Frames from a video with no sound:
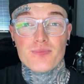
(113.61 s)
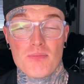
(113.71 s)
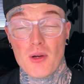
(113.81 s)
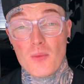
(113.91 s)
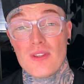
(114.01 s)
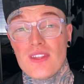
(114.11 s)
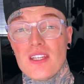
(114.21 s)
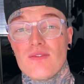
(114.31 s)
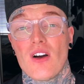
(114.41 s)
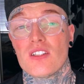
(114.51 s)
But with the
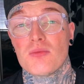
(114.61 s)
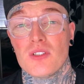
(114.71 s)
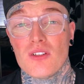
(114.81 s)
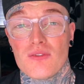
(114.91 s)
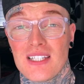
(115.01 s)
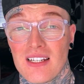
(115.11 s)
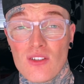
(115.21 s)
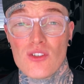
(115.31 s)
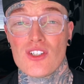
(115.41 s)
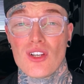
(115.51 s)
advancement of
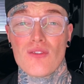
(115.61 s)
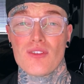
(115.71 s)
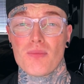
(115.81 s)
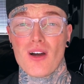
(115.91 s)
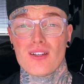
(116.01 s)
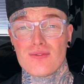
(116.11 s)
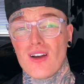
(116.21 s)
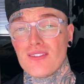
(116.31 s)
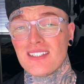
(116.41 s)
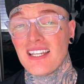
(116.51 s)
technology over the past
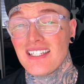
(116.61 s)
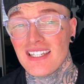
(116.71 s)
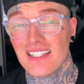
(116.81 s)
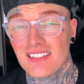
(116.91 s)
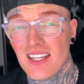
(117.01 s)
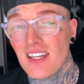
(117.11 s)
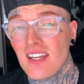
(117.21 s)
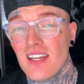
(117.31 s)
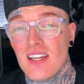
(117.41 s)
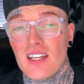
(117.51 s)
5 to 10 years,
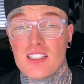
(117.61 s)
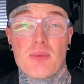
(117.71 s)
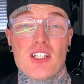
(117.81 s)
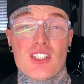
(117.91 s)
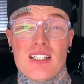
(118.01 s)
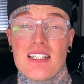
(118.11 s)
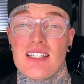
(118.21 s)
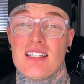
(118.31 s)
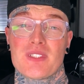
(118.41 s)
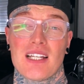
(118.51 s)
especially,
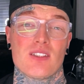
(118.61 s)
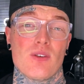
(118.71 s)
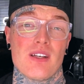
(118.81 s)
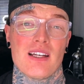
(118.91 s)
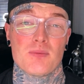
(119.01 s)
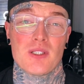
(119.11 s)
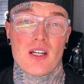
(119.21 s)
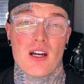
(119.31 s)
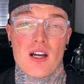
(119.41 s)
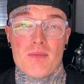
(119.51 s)
tattooing has
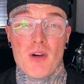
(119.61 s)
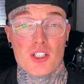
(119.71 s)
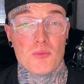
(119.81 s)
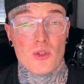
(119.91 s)
become much more